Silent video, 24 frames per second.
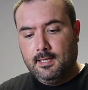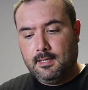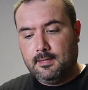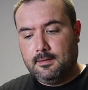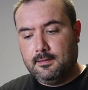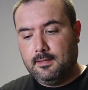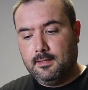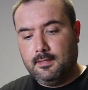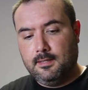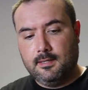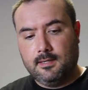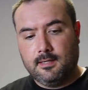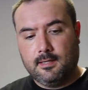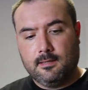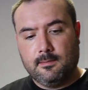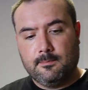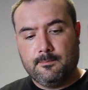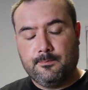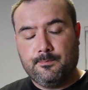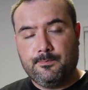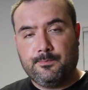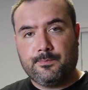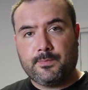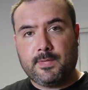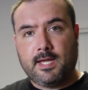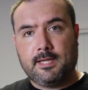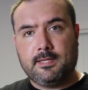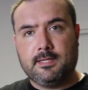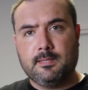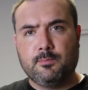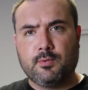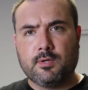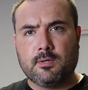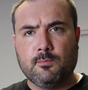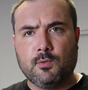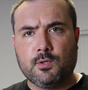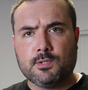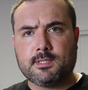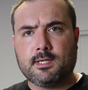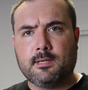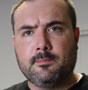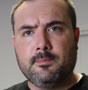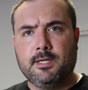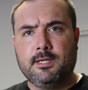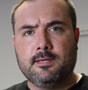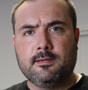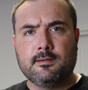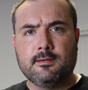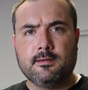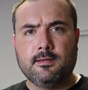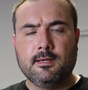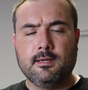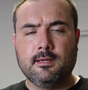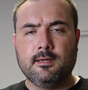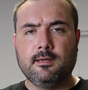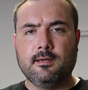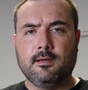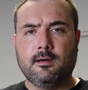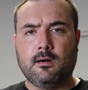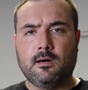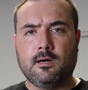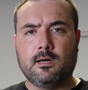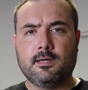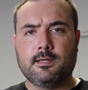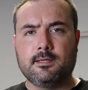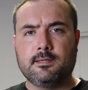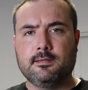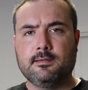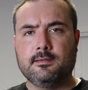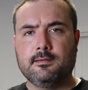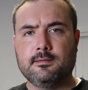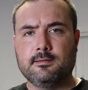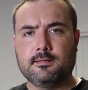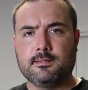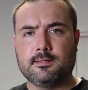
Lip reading: I did put a multimeter on